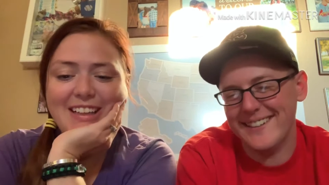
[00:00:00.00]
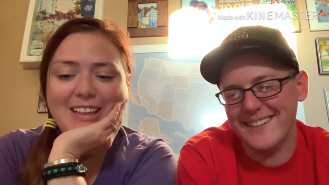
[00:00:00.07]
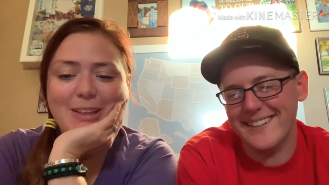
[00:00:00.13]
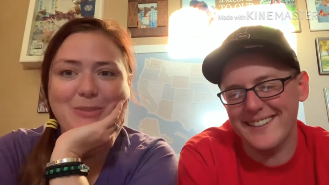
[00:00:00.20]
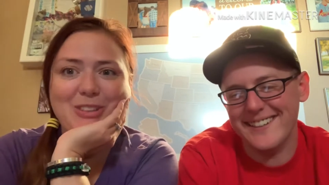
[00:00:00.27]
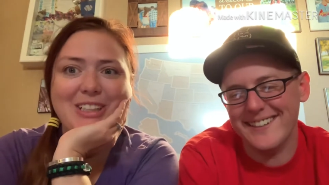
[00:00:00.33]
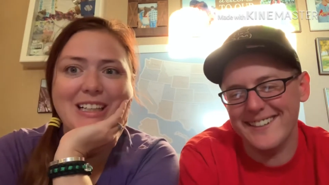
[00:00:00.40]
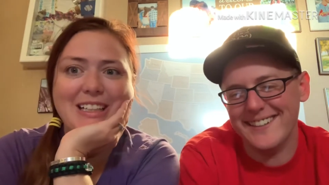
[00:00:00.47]
Speaker 1: I
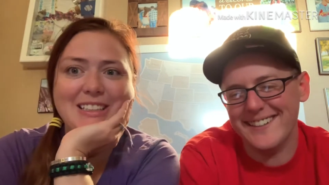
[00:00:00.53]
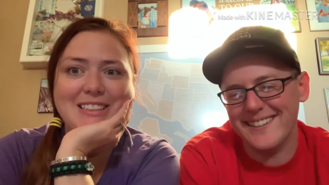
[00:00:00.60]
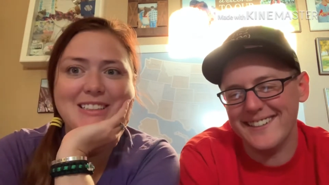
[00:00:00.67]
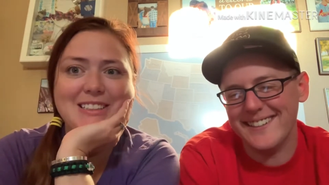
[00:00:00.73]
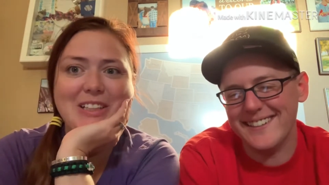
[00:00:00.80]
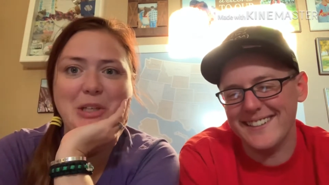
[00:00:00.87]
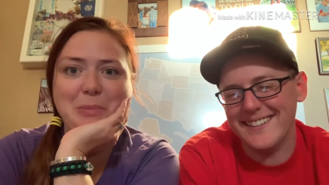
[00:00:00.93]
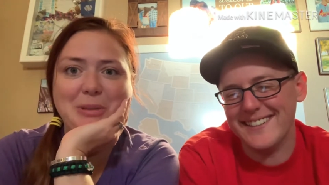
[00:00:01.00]
took his
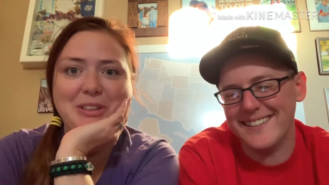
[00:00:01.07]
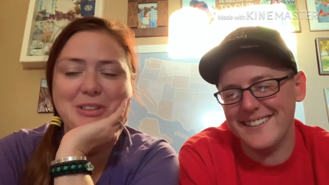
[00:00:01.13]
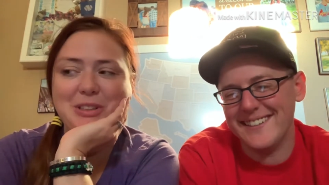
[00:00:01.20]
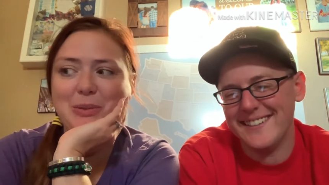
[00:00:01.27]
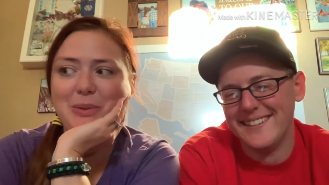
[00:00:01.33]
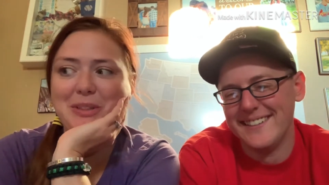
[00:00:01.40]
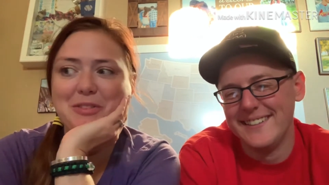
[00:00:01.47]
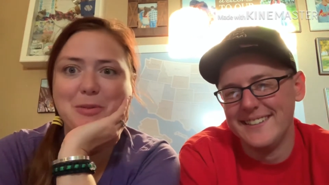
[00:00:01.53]
starburst
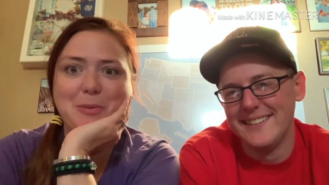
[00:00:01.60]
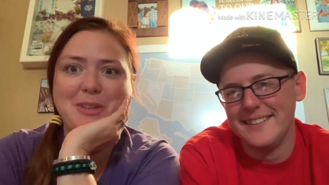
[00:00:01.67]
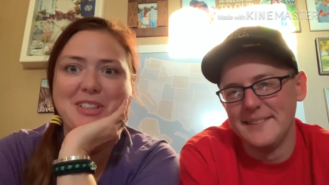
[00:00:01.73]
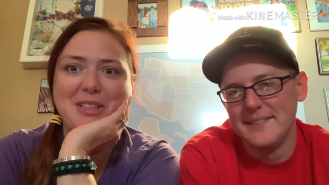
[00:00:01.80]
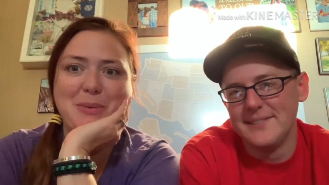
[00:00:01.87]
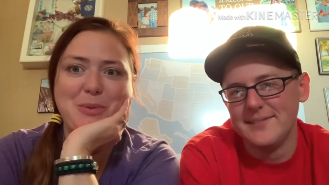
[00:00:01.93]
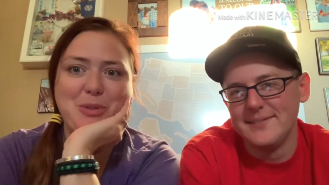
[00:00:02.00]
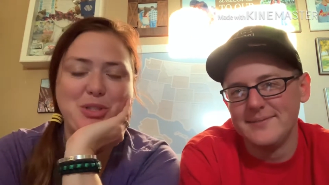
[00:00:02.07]
away from him because
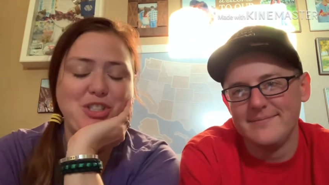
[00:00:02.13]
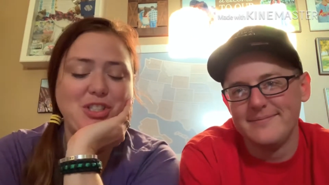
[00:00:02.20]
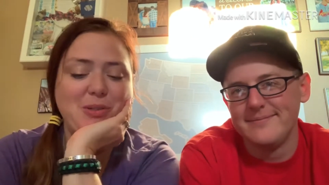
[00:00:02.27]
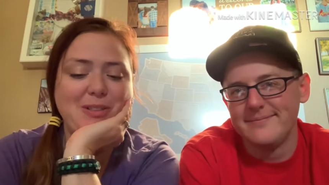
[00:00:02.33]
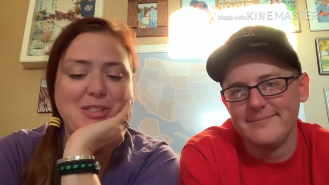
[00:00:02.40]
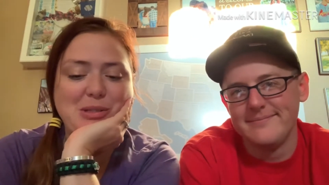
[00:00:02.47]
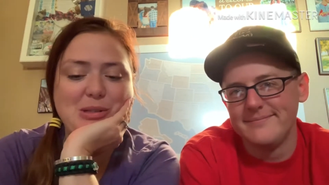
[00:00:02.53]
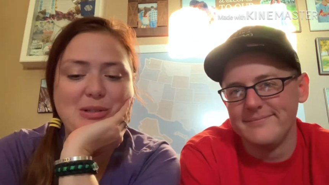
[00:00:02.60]
he was
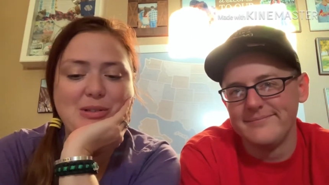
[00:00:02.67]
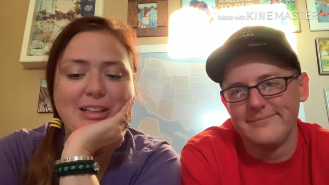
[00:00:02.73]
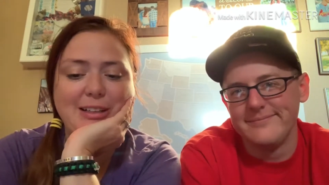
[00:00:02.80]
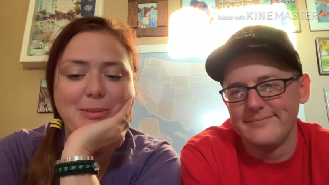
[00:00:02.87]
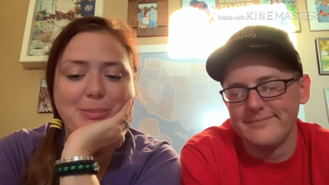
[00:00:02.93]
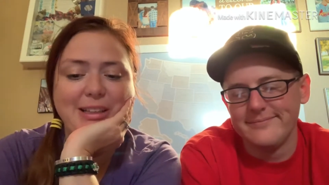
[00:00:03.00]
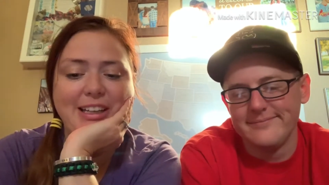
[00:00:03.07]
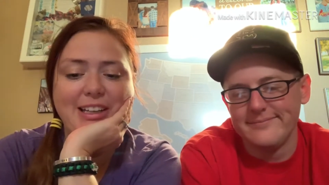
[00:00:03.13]
chewing so loud
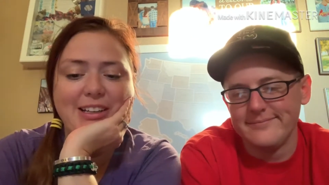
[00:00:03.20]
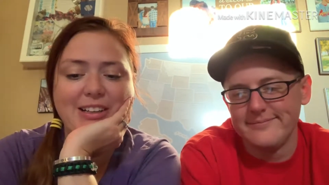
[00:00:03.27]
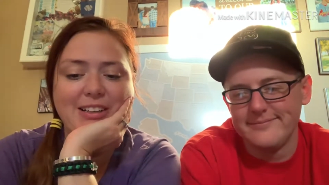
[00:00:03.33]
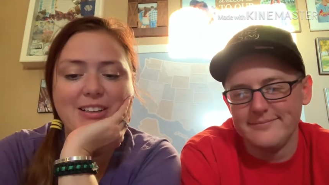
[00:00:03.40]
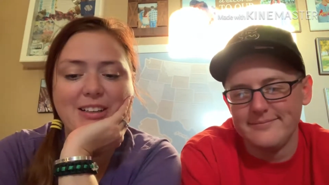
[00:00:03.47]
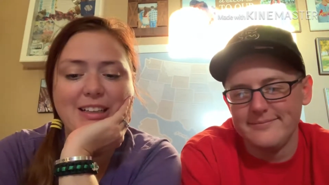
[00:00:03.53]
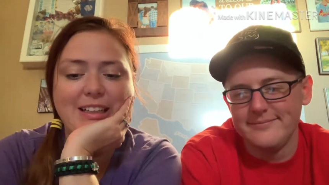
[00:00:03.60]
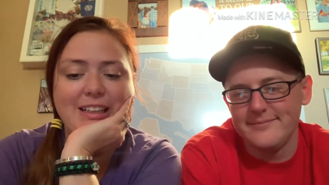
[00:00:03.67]
in my
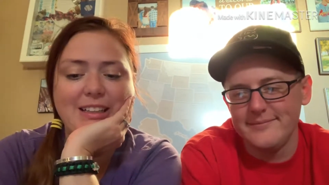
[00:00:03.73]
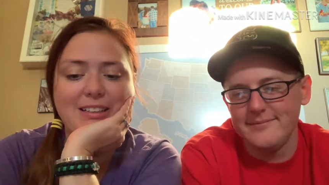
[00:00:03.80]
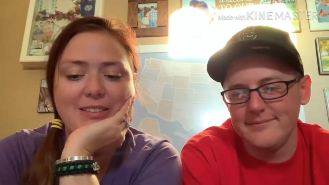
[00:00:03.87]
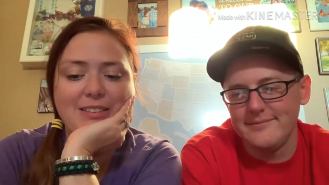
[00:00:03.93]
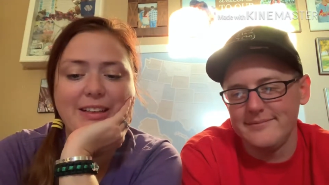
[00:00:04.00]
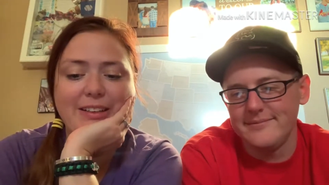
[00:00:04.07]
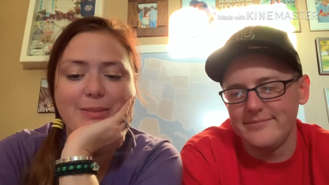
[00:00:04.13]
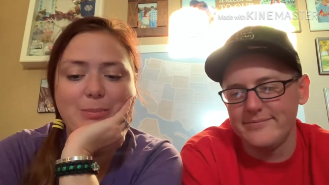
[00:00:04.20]
ear. I had to
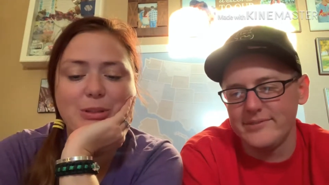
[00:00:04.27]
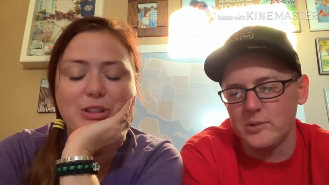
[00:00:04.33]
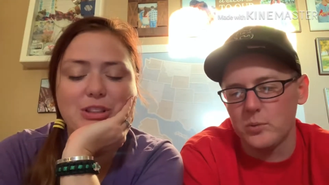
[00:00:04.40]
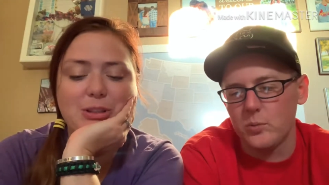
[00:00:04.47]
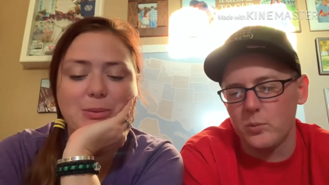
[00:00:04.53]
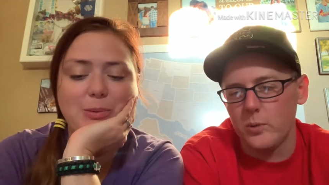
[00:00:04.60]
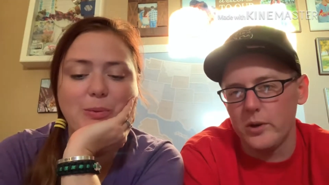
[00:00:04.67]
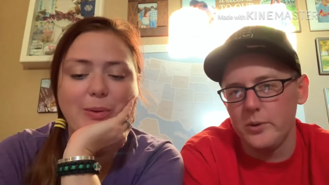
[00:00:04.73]
like push
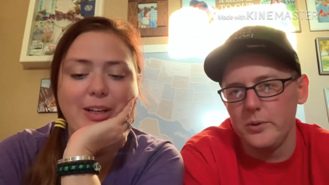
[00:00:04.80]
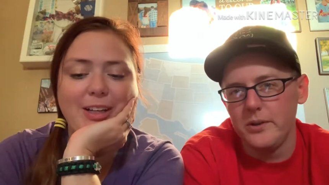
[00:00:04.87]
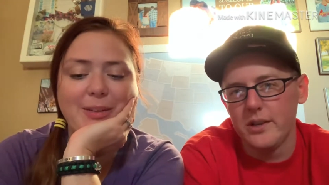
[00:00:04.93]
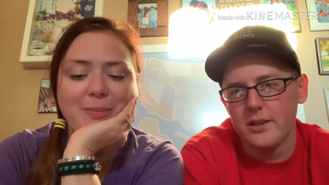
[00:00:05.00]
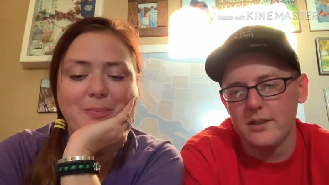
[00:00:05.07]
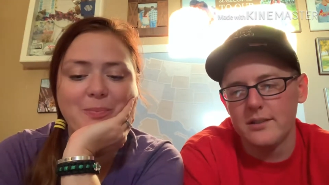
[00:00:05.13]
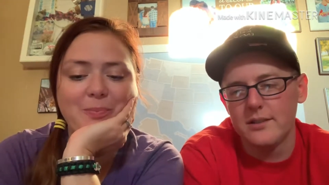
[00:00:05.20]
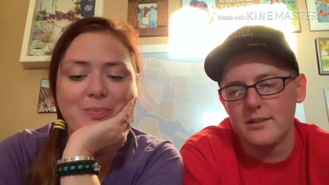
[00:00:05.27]
him away.
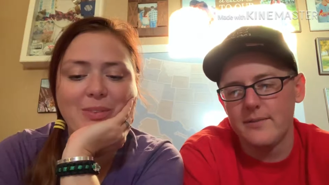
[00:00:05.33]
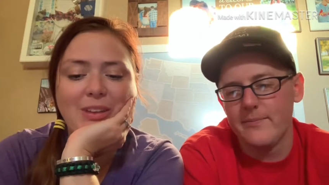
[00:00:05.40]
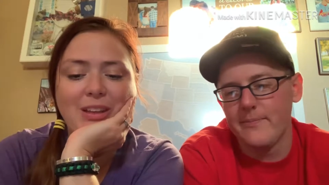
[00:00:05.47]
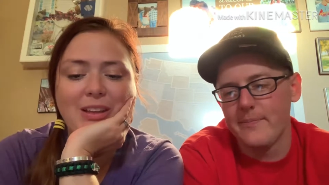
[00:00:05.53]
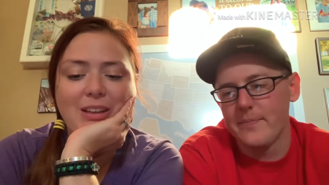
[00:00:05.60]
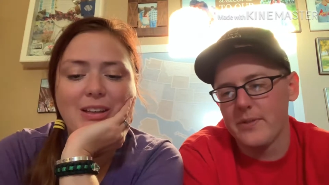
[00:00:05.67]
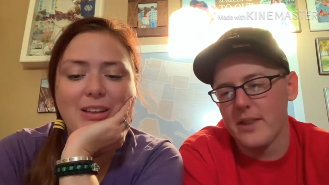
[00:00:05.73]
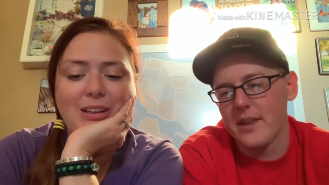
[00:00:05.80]

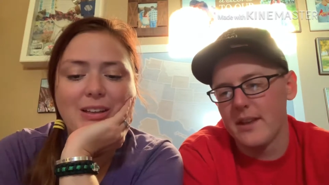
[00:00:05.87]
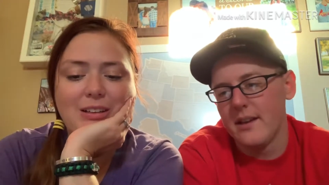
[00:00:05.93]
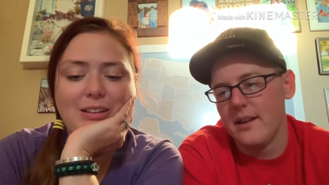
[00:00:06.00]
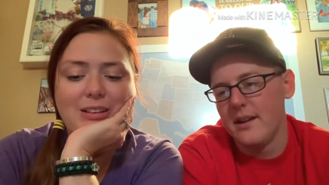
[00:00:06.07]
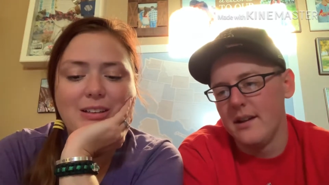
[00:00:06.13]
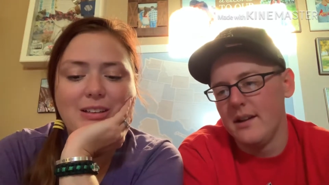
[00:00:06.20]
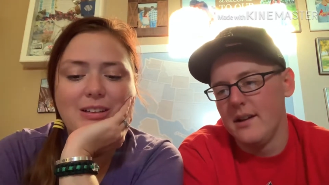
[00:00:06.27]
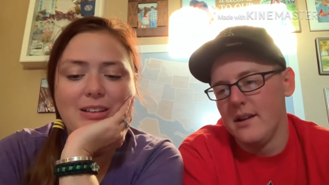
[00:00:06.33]

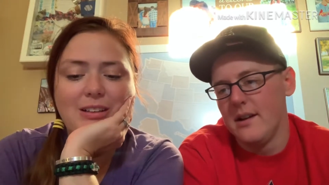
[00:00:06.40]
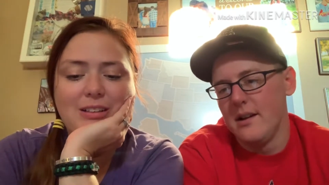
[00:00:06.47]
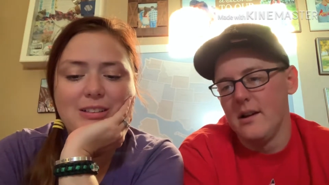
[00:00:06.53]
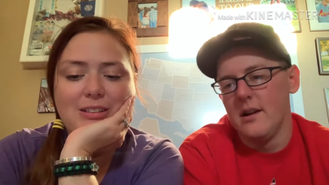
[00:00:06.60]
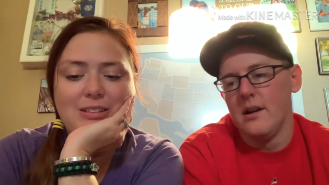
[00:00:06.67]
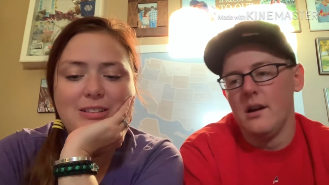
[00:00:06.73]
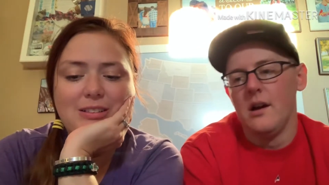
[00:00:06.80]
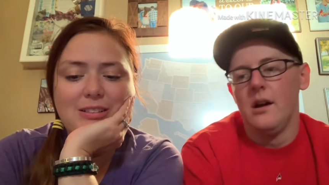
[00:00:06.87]

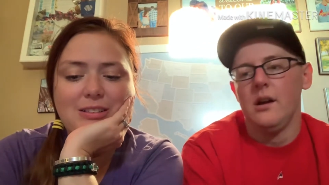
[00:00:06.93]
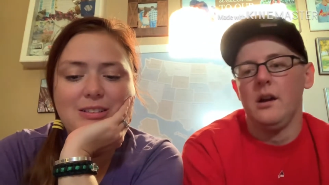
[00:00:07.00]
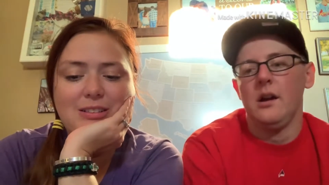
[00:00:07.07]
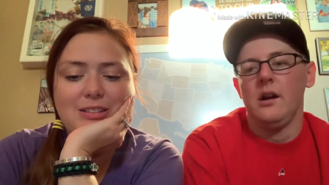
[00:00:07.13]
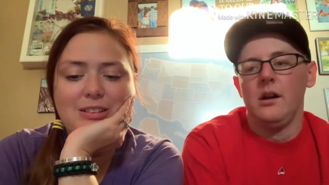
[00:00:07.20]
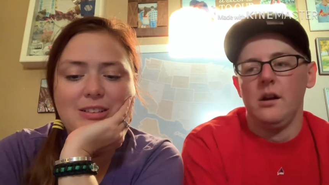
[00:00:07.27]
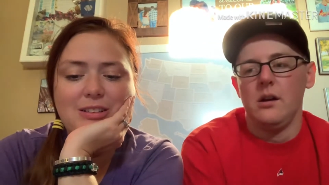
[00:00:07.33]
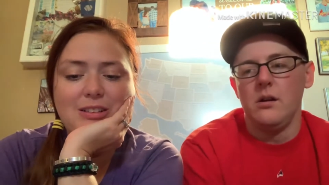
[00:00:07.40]

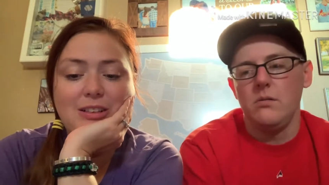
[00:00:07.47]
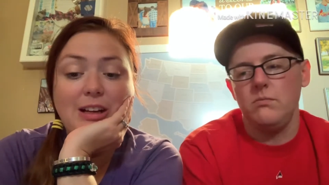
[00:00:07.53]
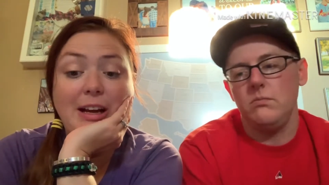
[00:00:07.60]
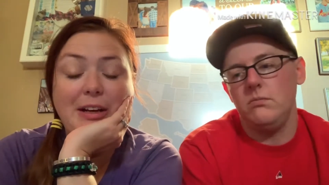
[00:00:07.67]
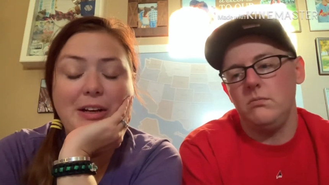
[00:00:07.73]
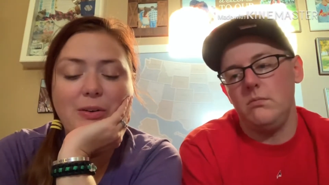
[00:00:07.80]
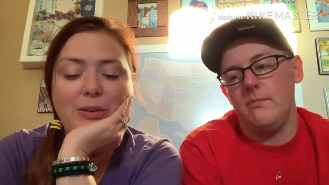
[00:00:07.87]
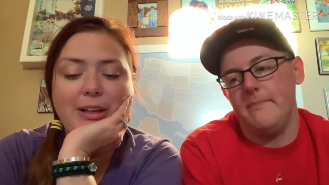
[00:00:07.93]
Uh, I
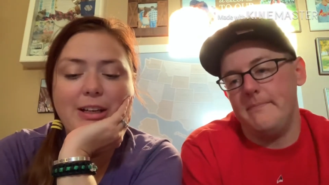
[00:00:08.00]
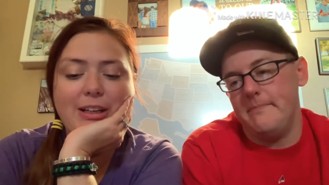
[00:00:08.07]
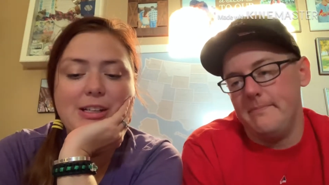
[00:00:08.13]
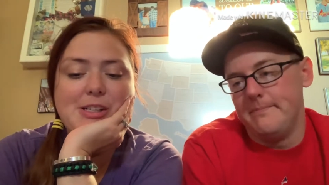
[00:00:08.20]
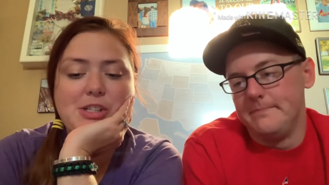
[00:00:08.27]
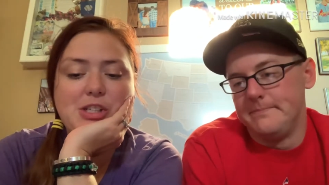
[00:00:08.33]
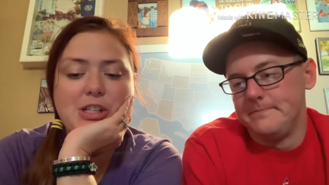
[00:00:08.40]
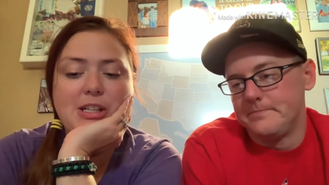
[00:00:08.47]
know I can
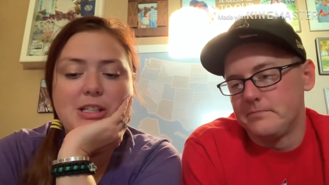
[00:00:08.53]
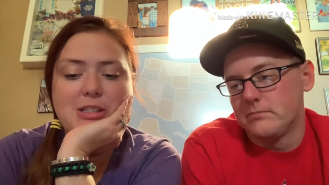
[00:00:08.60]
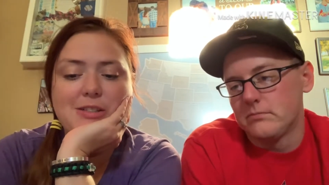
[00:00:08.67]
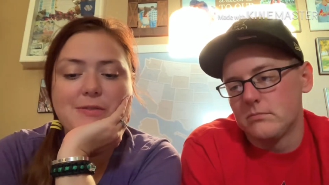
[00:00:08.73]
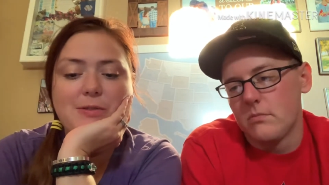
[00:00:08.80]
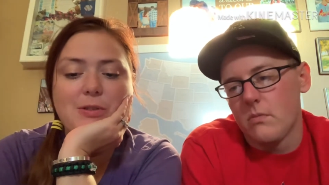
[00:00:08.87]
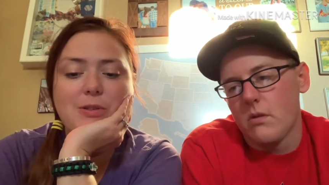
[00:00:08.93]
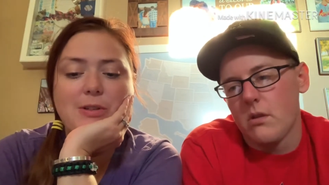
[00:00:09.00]
eat Chinese
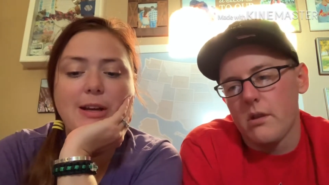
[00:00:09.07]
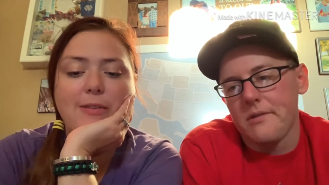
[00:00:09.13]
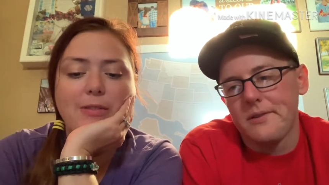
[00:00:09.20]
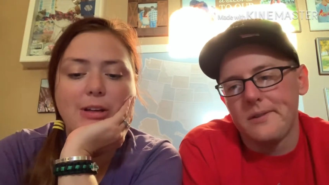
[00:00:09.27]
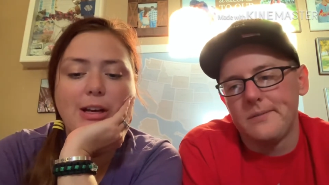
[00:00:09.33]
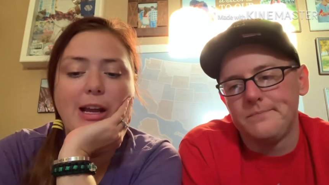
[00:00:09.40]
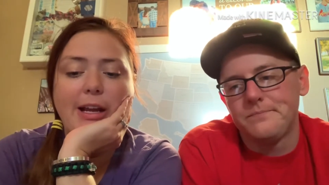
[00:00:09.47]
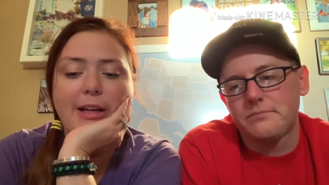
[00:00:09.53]
food
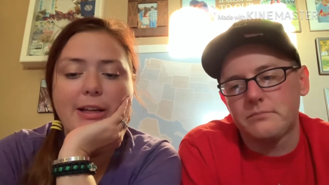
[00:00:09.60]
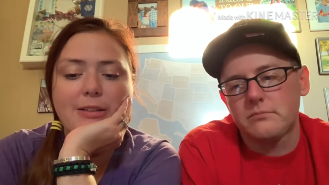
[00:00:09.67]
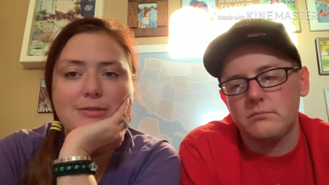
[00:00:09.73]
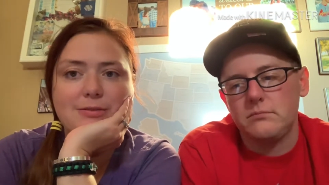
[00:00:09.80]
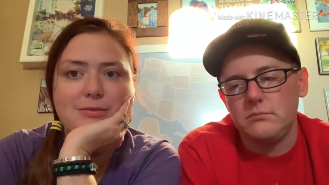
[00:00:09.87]
every day